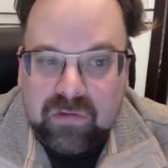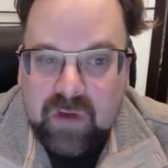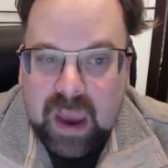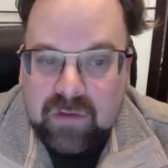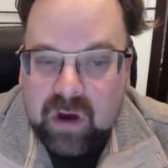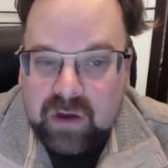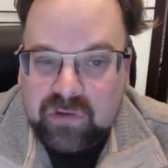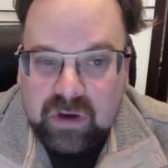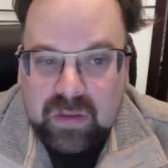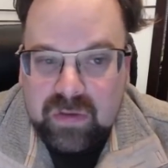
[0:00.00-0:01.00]
drag
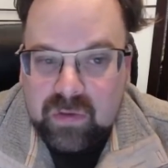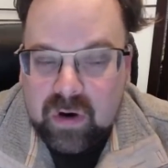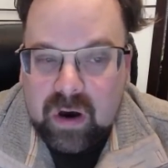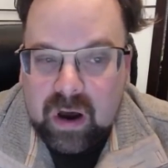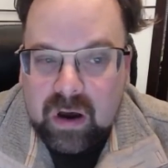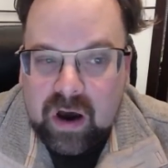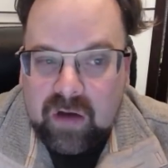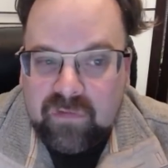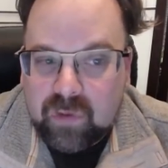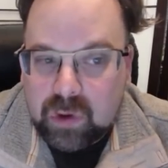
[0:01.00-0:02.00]
Russia into
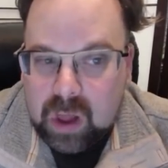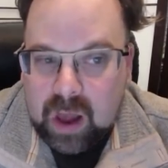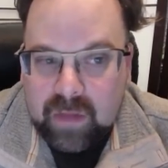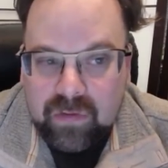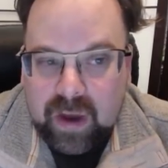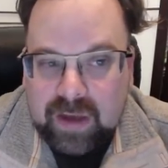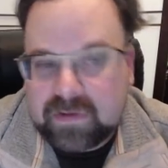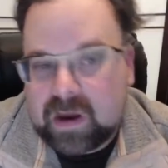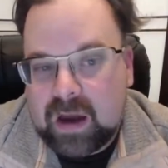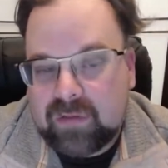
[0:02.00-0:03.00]
a full-on
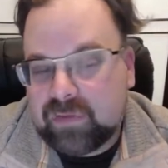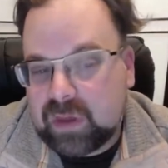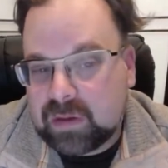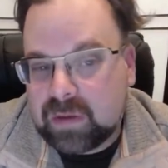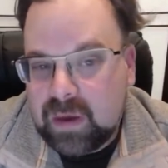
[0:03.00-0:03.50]
direct conflict.